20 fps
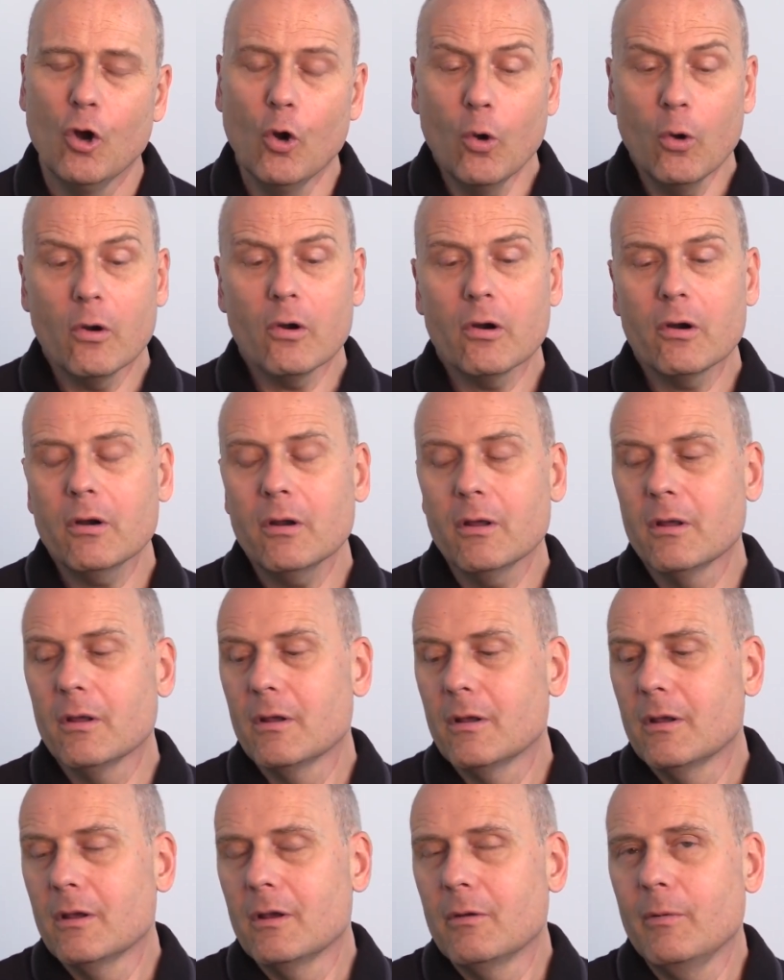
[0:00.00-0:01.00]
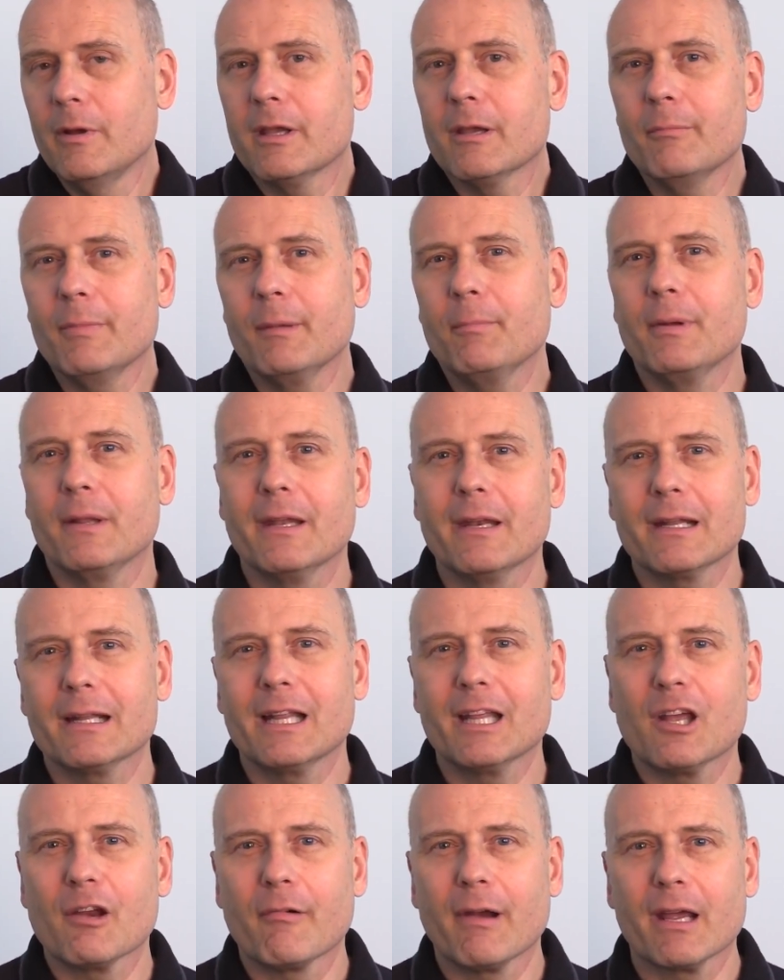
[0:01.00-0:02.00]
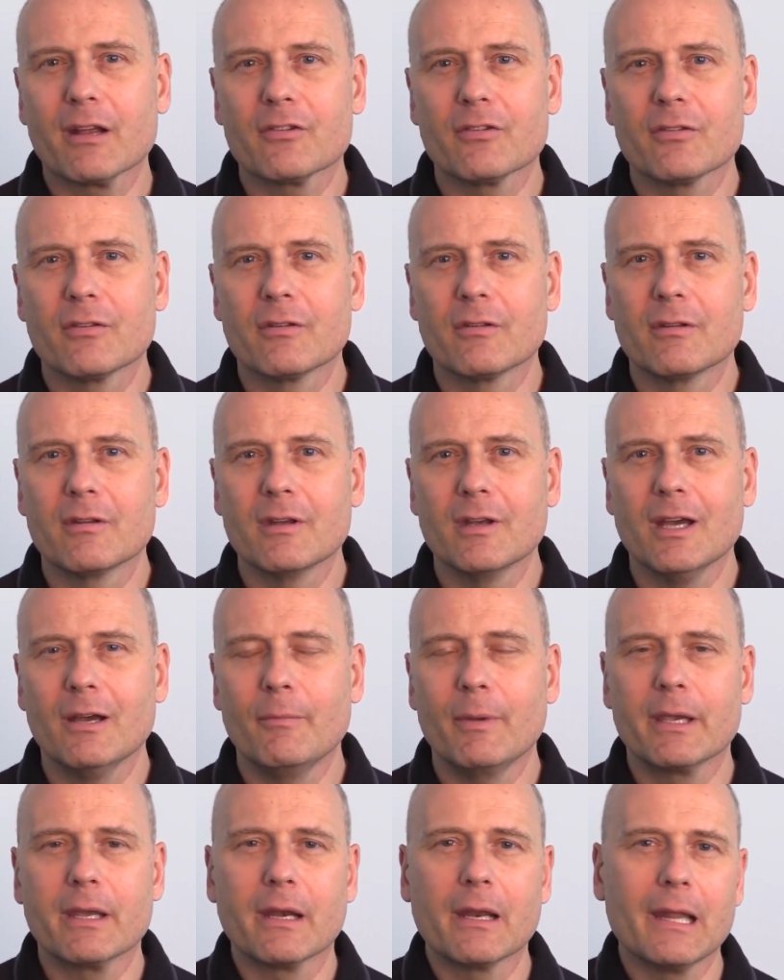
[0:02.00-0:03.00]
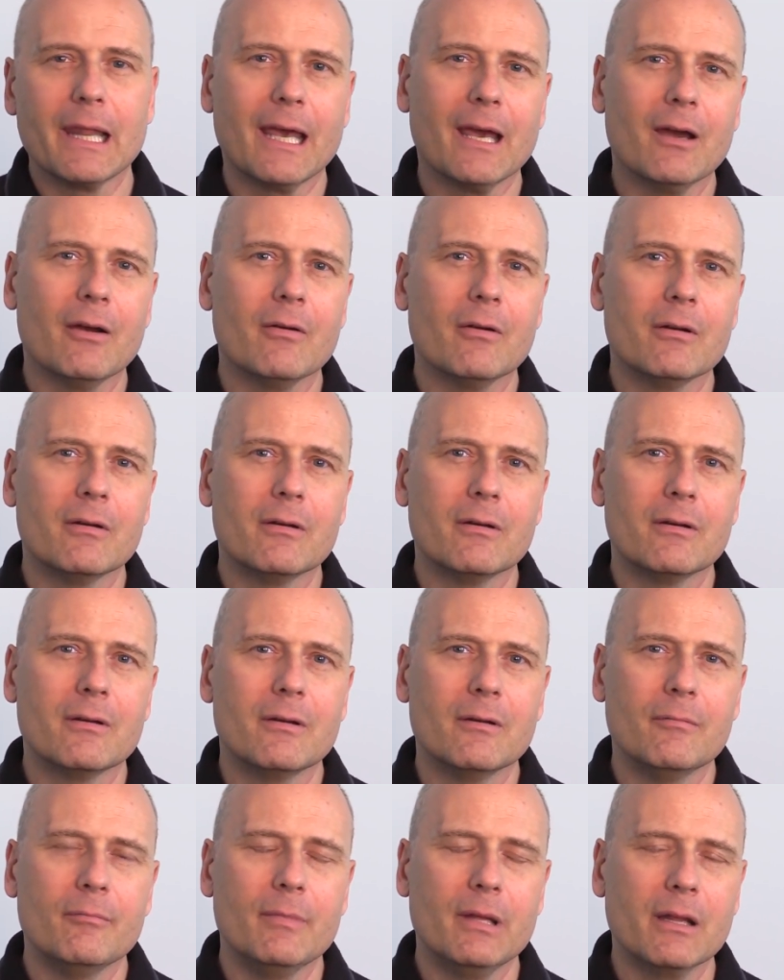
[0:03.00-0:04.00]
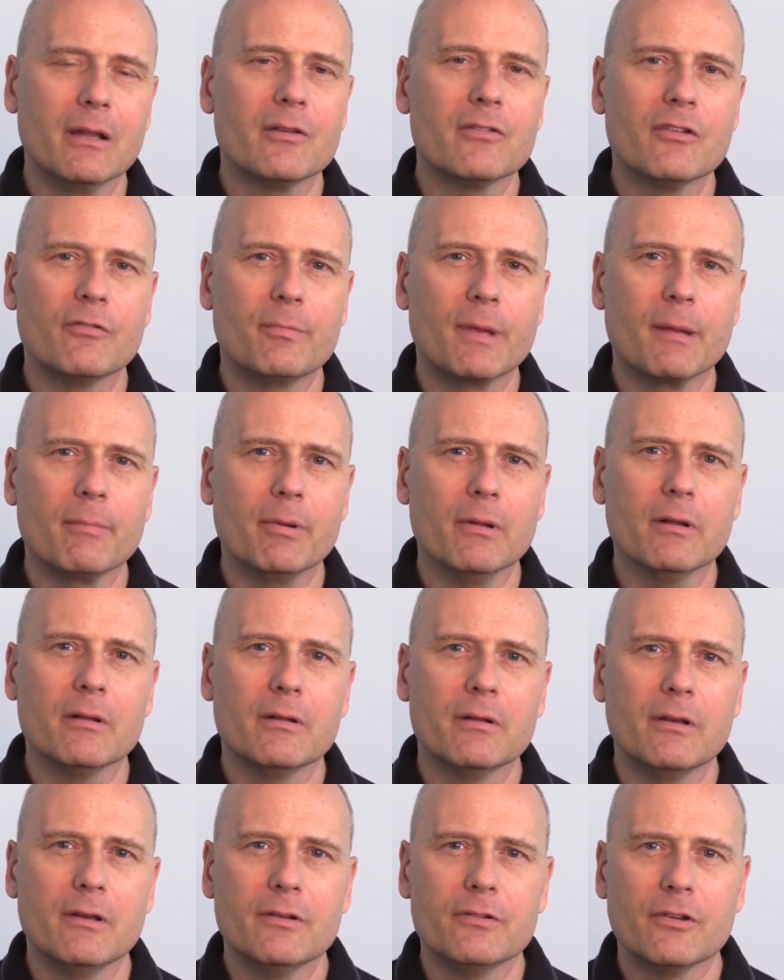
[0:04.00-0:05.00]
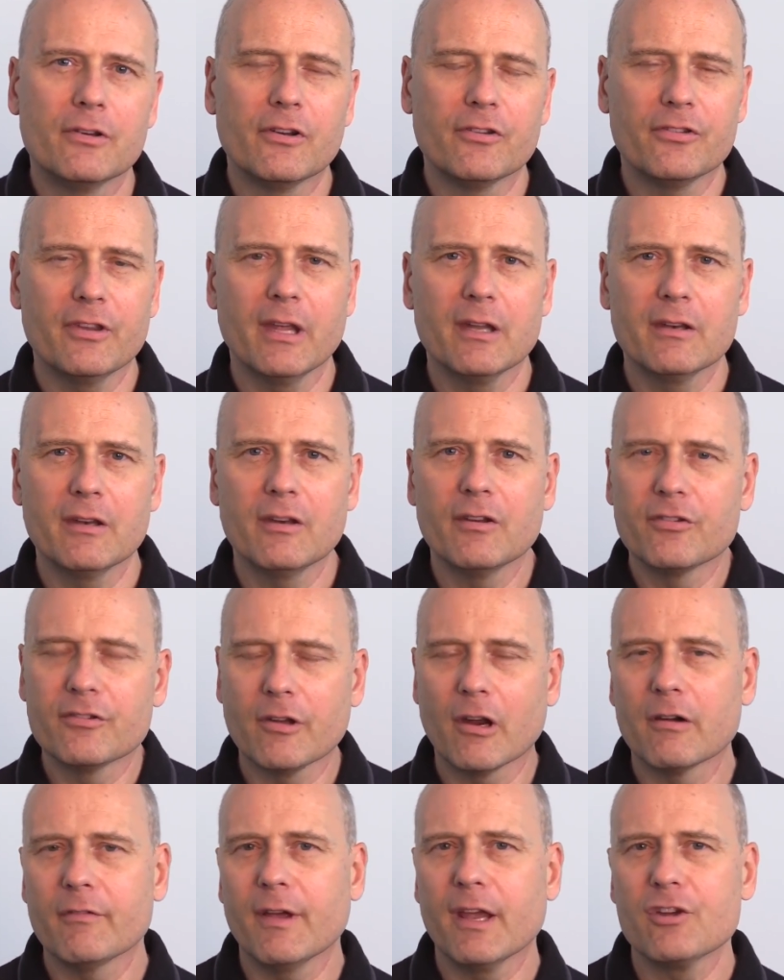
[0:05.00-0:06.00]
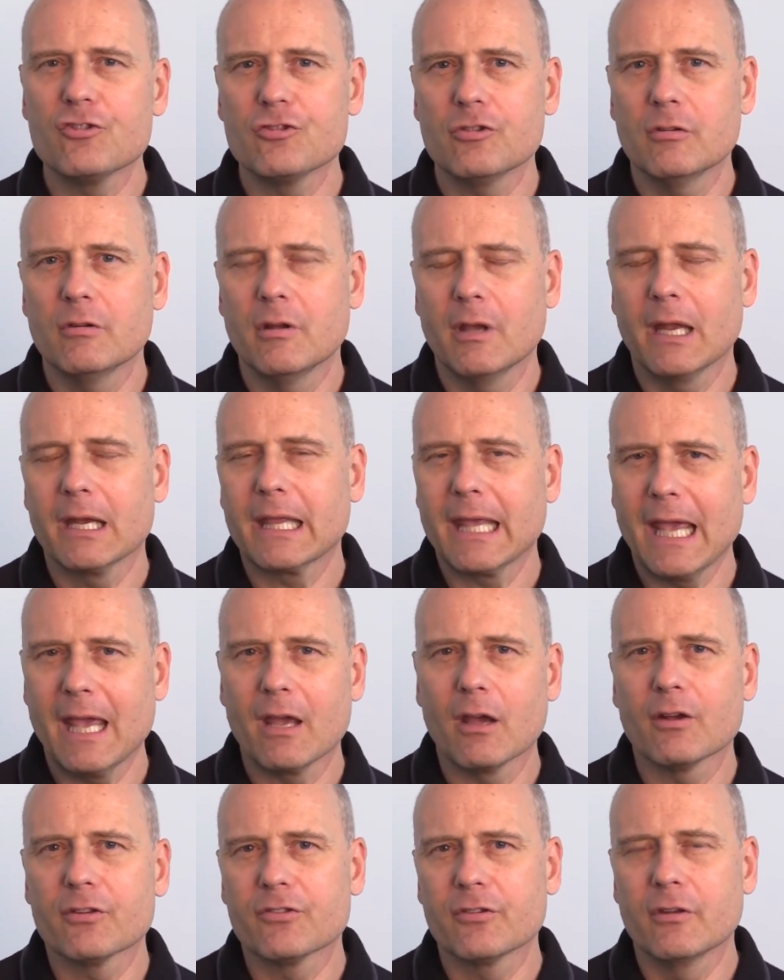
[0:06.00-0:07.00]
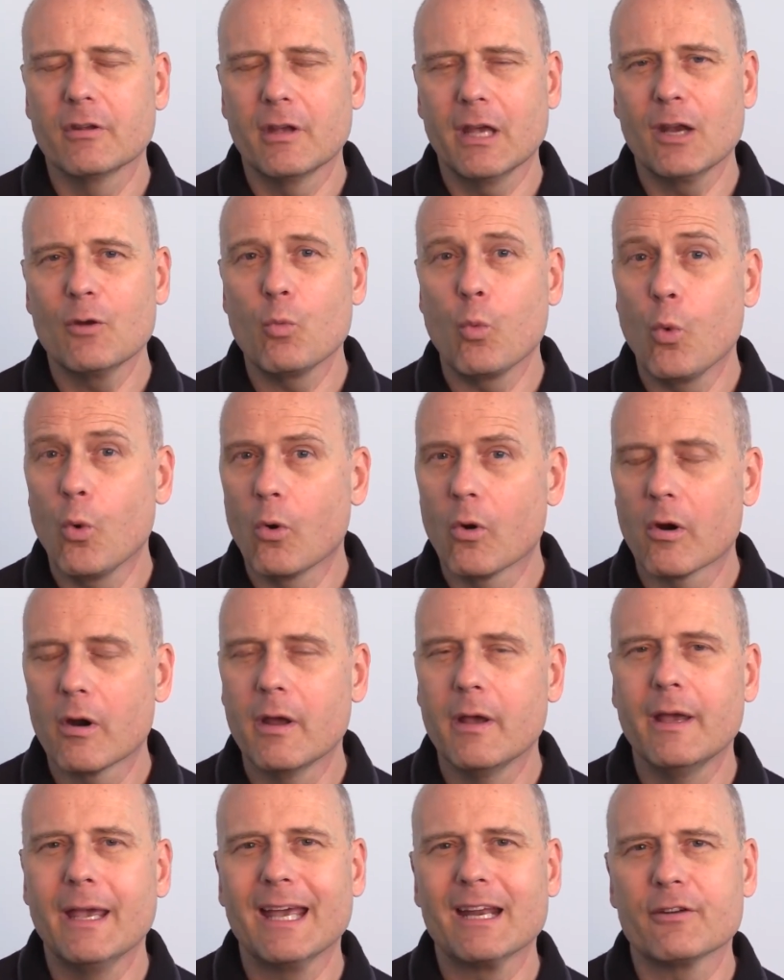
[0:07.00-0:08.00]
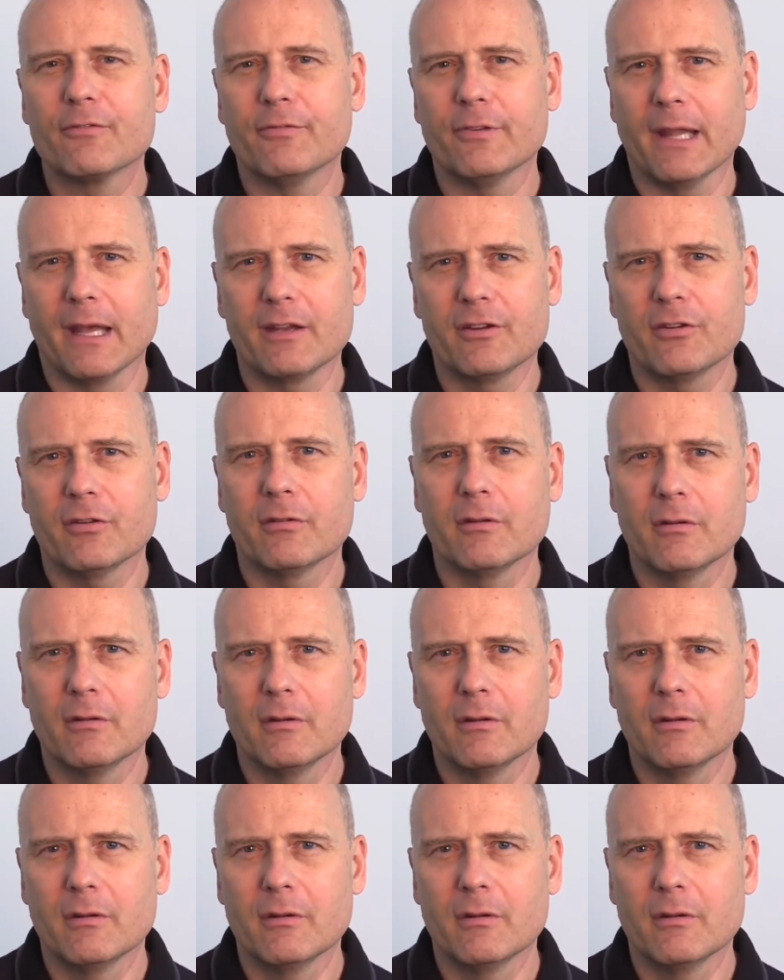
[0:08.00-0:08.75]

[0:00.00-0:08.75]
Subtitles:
Or we can be politically correct and we can allow millions of people to descend into starvation and chaos and war and flight.